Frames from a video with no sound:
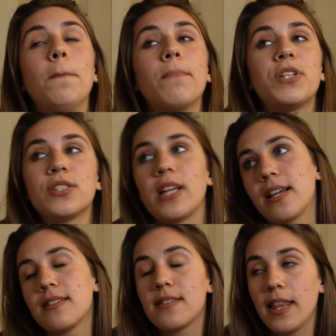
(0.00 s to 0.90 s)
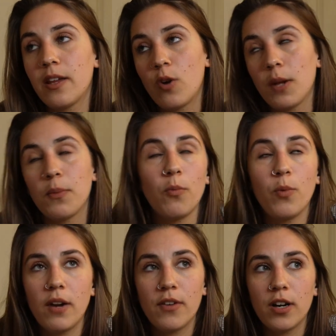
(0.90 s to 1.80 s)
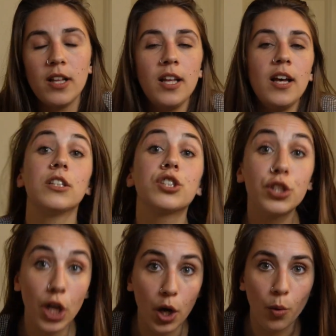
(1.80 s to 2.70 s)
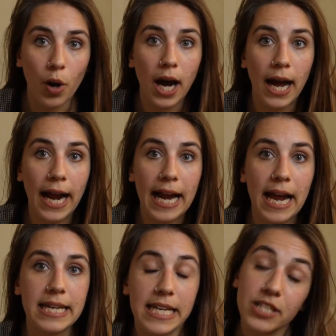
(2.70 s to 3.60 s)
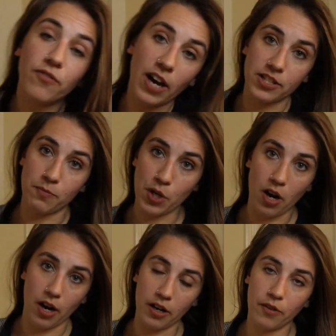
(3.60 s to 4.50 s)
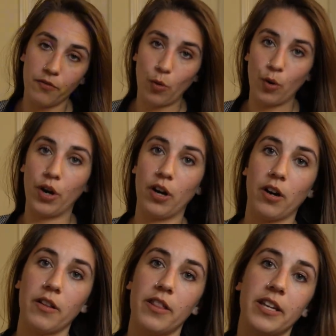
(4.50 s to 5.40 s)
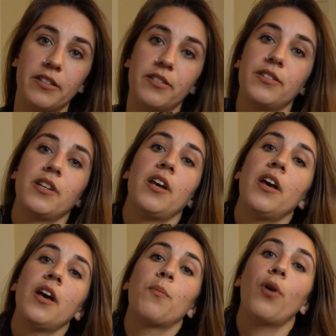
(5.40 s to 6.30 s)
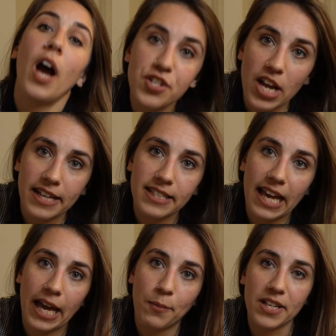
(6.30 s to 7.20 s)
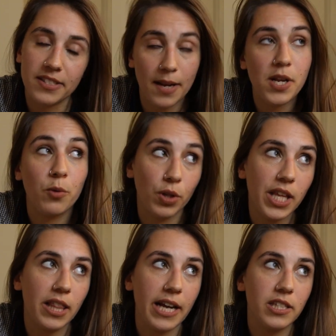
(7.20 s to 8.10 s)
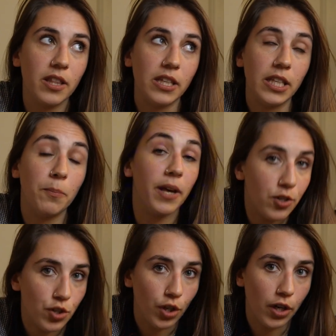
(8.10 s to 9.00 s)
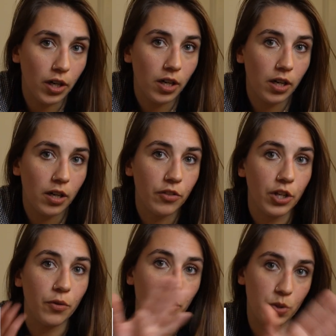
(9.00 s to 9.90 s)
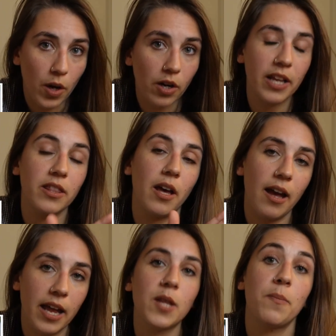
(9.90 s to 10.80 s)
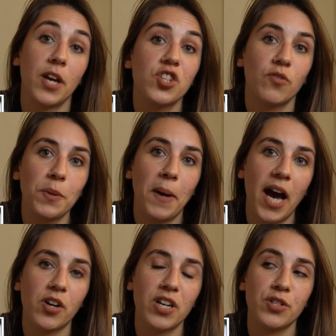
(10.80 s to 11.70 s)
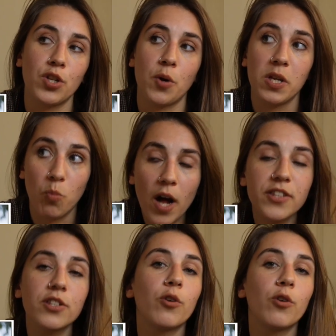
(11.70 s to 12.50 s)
which is like slightly annoying, but whatever. So I need to find some yarn for this project, and my stepdad really liked the picture, you know, the sweater in the picture for the pattern, and so he wants the